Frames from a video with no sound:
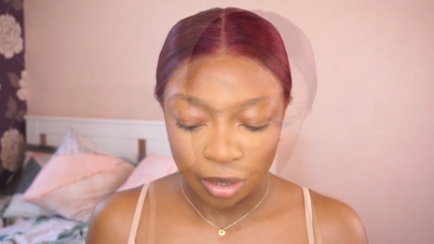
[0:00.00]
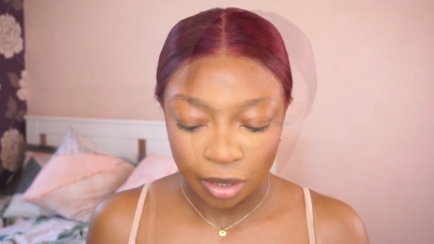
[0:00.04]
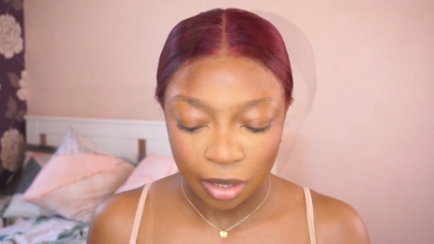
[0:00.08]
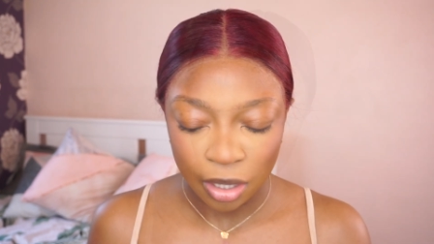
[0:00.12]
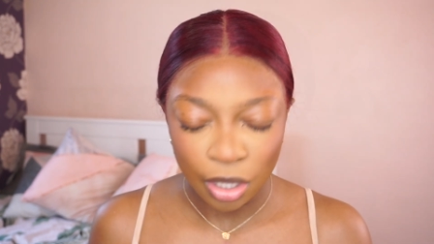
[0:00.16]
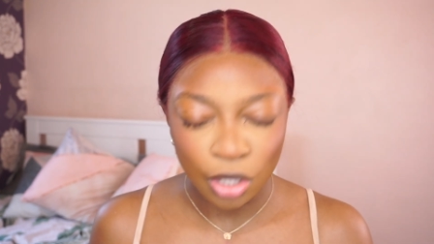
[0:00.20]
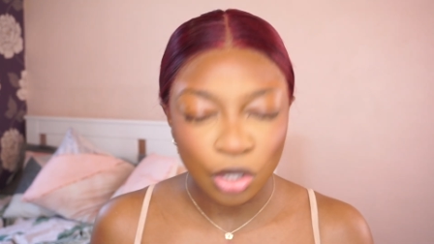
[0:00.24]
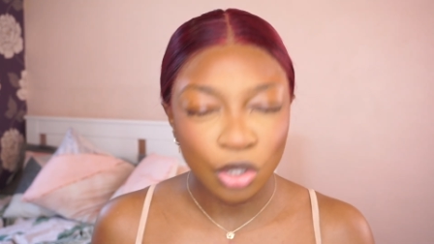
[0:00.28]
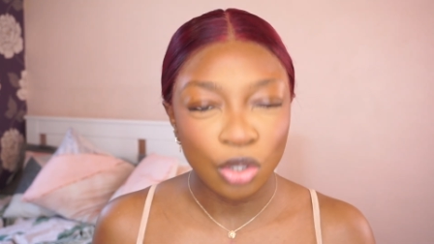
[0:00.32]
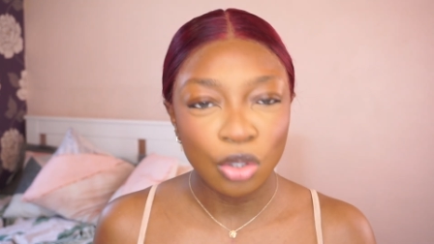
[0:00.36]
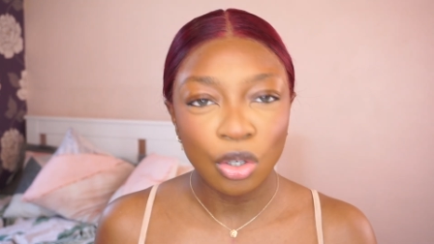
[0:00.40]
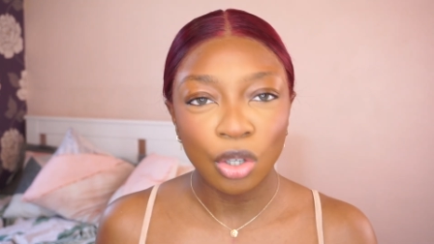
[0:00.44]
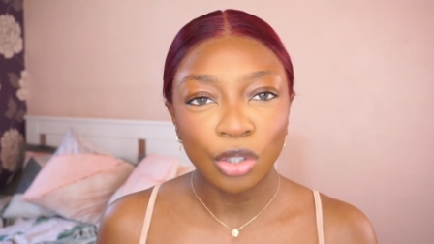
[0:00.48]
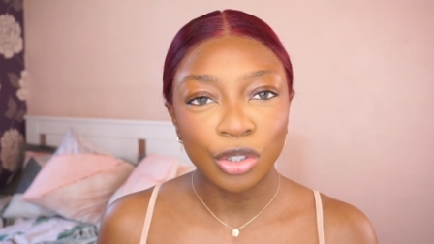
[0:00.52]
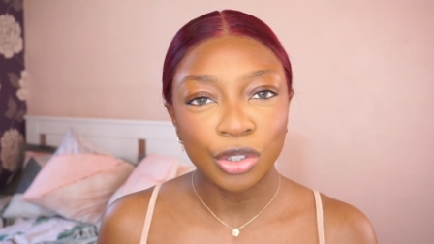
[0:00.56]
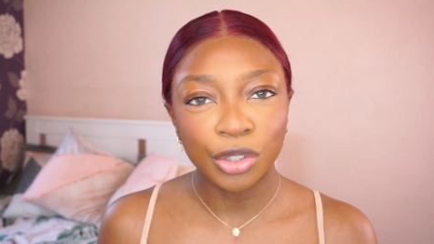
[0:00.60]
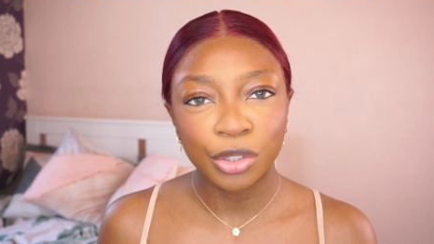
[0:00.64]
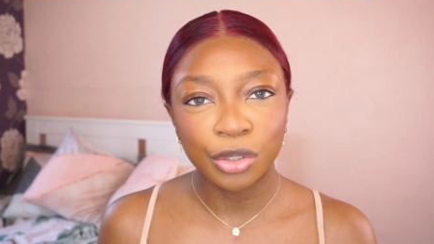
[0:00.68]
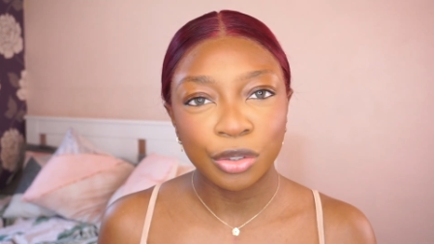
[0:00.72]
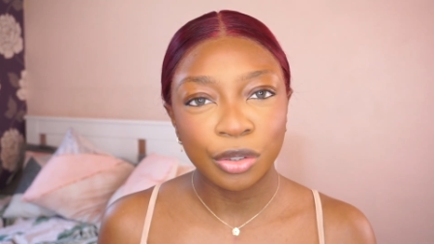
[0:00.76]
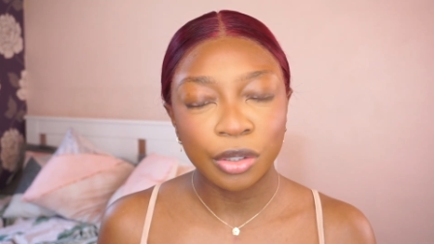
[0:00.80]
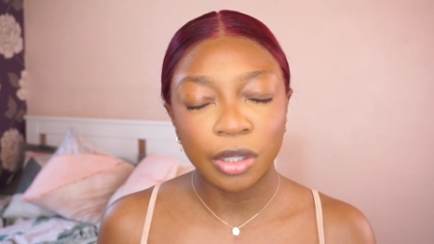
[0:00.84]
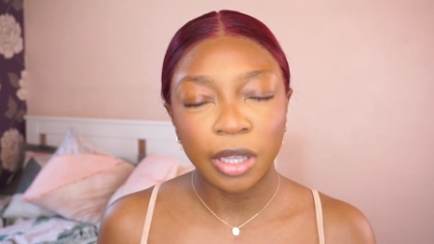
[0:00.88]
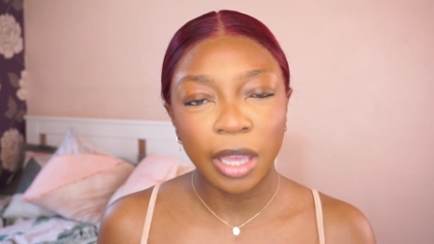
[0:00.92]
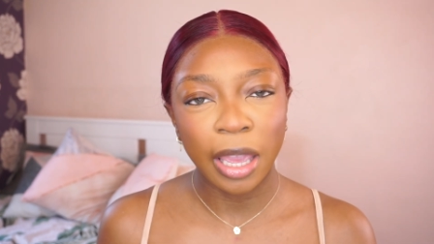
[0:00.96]
It's not
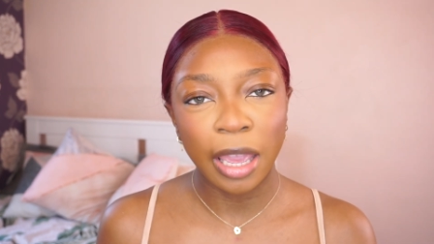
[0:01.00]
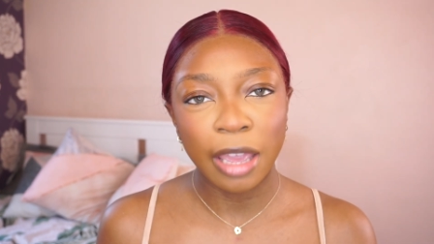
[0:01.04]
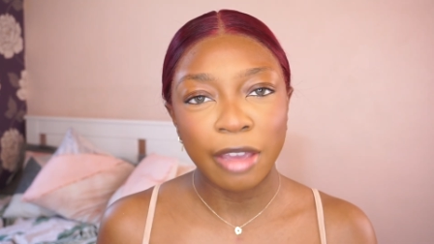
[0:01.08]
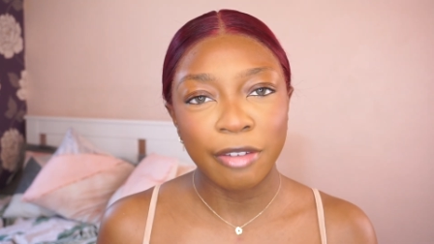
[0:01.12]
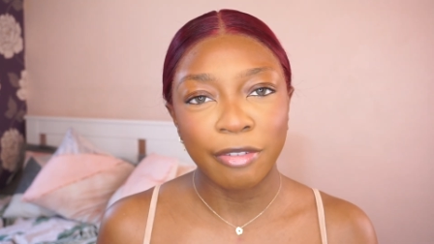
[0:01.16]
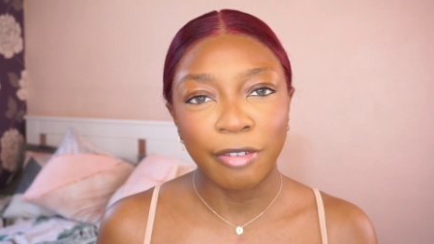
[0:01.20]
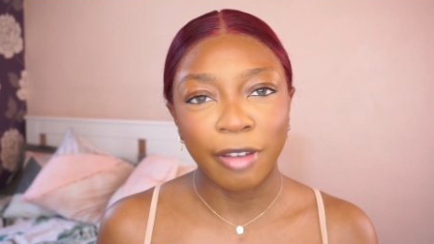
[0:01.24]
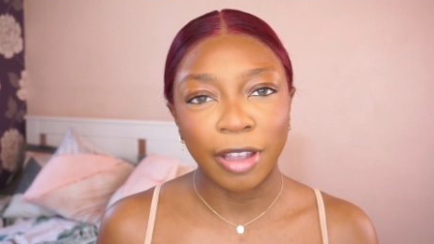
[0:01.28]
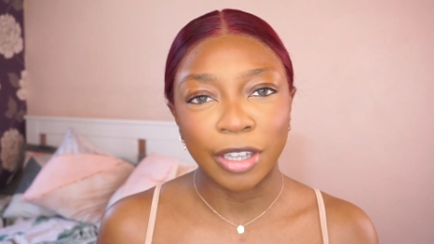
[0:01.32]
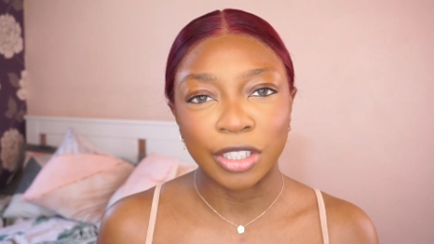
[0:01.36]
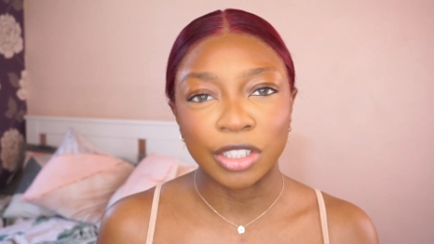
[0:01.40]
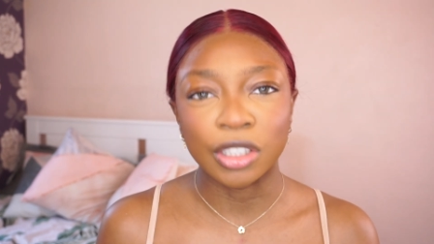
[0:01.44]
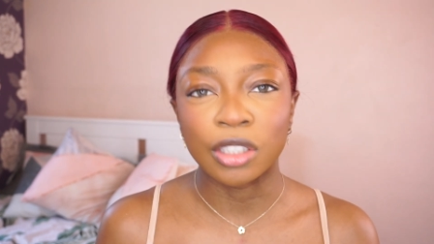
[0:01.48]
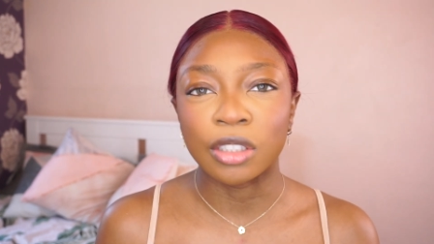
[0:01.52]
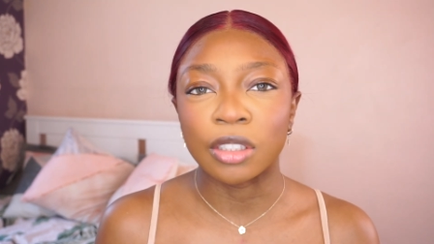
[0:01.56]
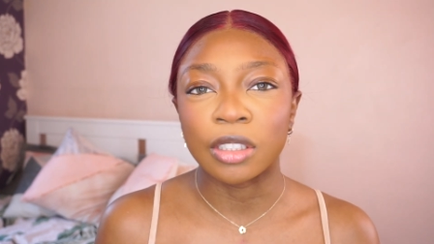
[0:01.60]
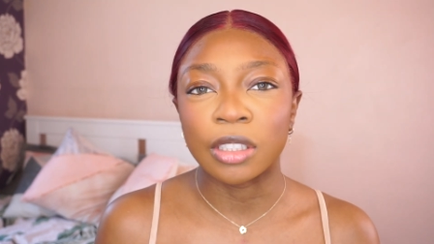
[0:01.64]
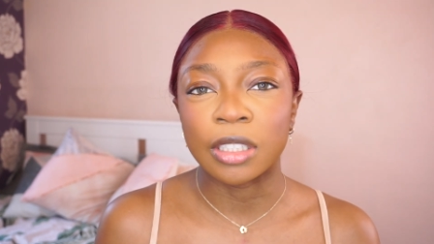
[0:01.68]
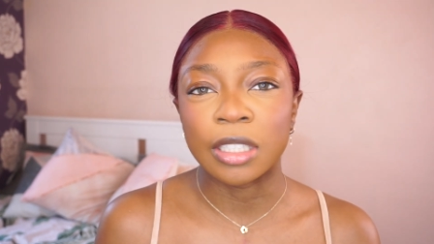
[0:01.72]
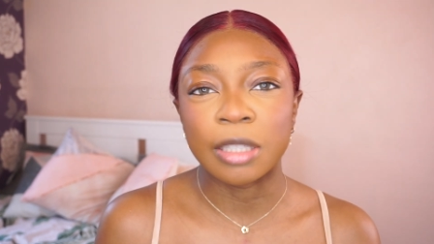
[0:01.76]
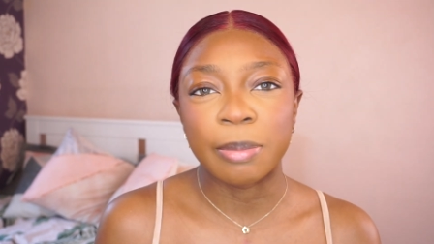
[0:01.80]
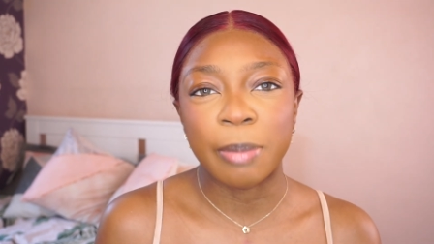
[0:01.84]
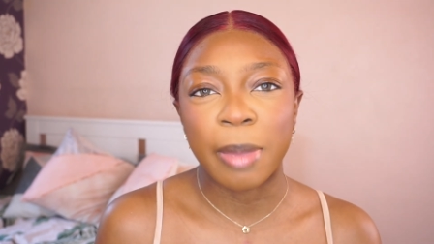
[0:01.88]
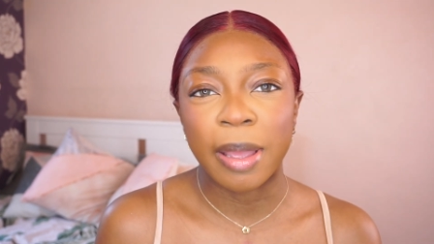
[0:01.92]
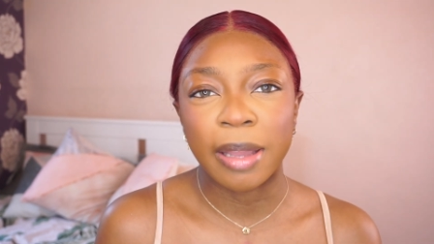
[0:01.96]
true K fashion to
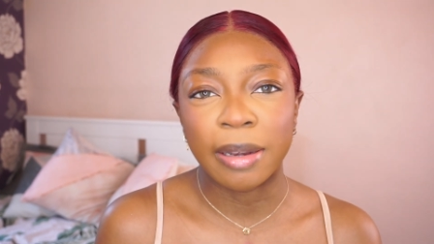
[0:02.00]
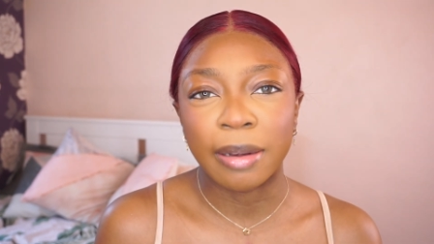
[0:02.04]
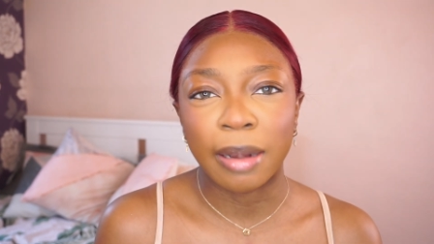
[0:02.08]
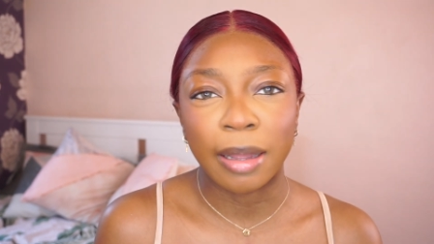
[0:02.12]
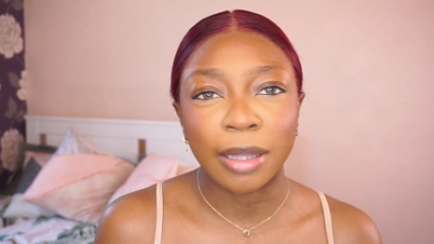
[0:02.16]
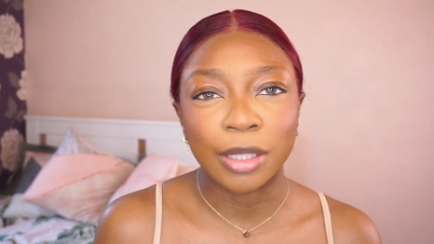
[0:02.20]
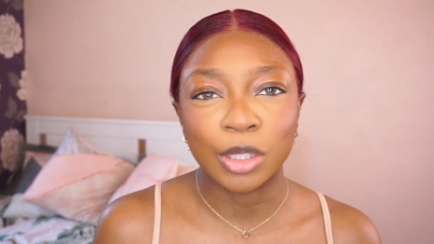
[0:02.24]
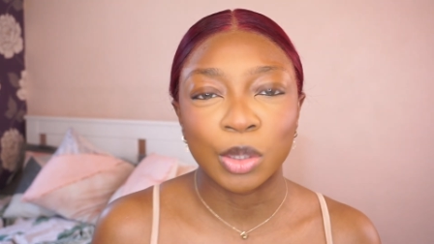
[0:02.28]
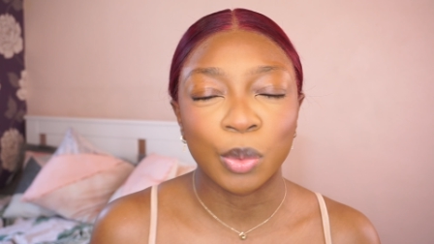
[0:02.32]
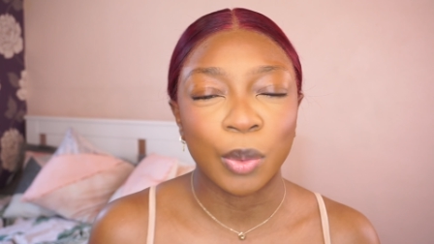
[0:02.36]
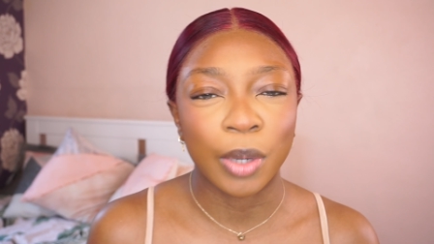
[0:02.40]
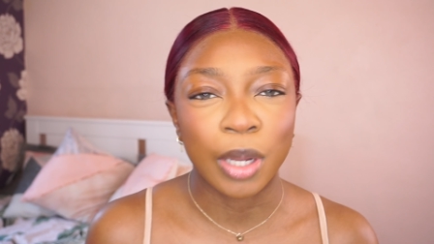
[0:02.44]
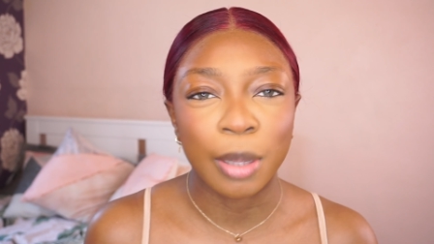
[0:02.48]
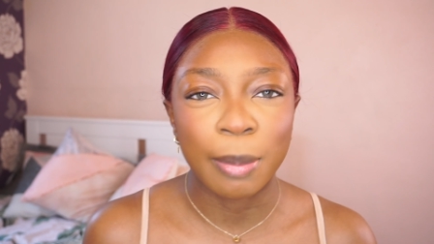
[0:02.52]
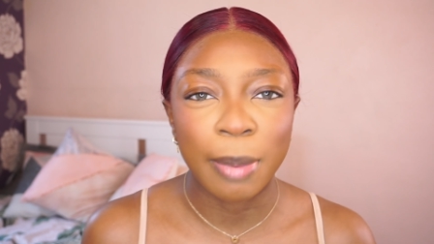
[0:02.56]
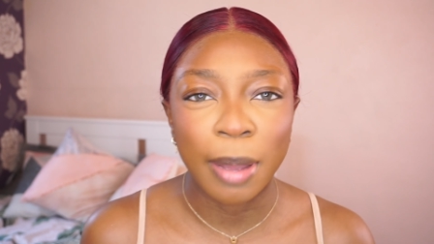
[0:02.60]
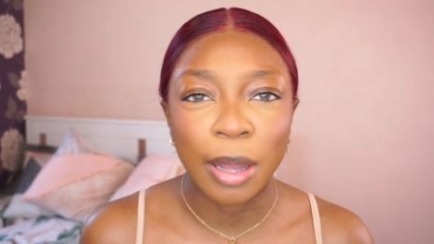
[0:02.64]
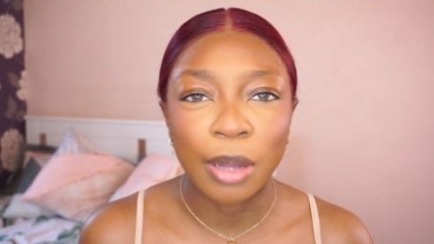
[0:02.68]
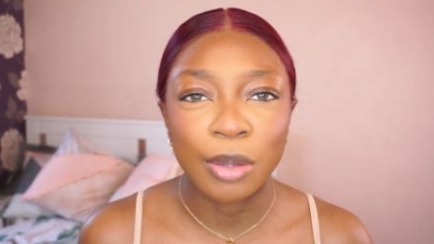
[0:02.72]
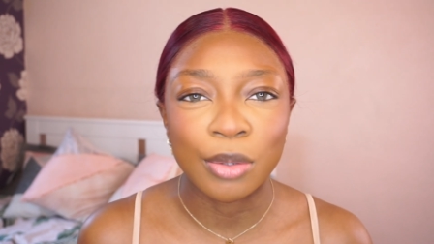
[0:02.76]
spend like £20